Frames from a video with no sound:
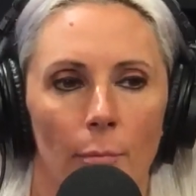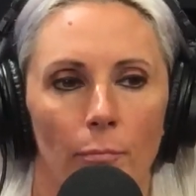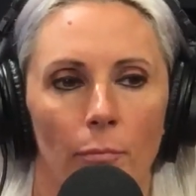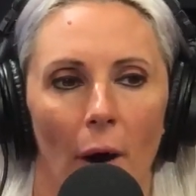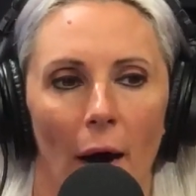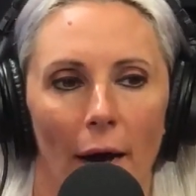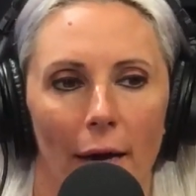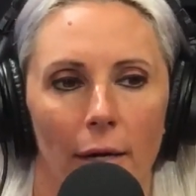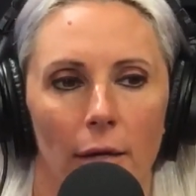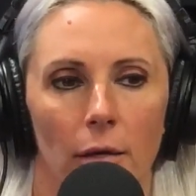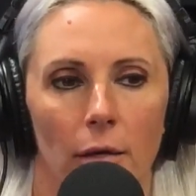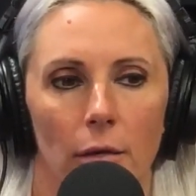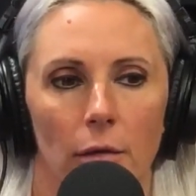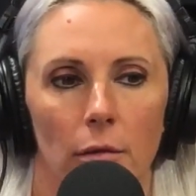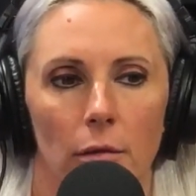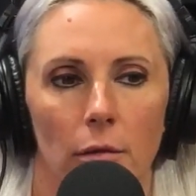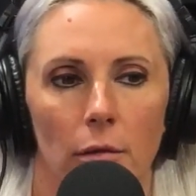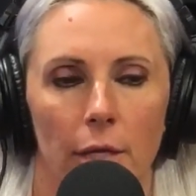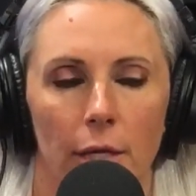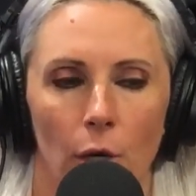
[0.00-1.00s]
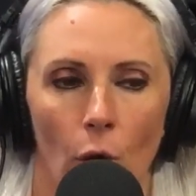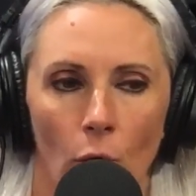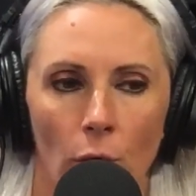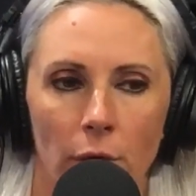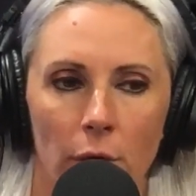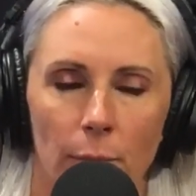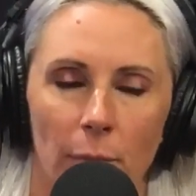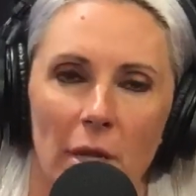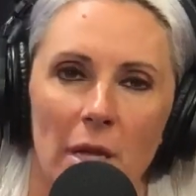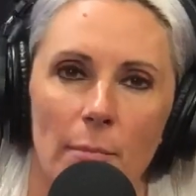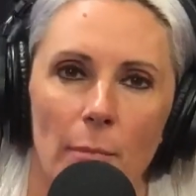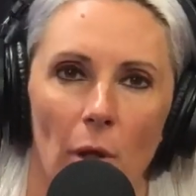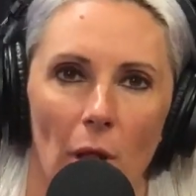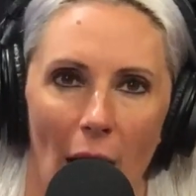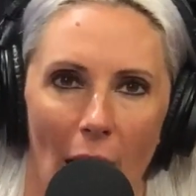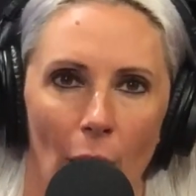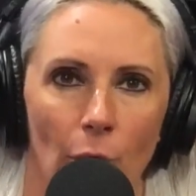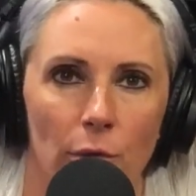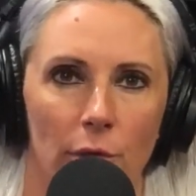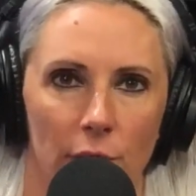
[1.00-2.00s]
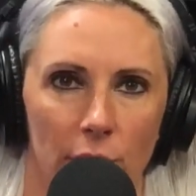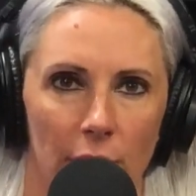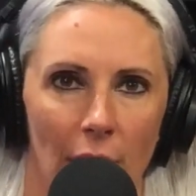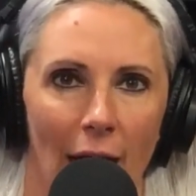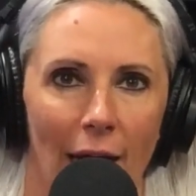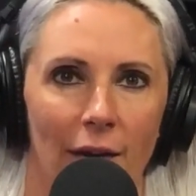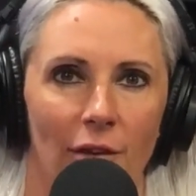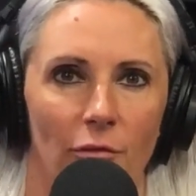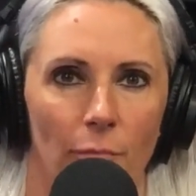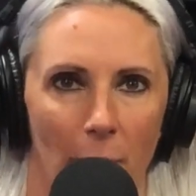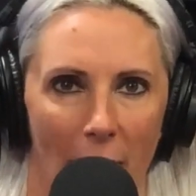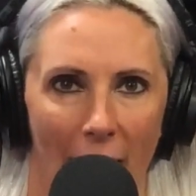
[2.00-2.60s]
but the only people outside of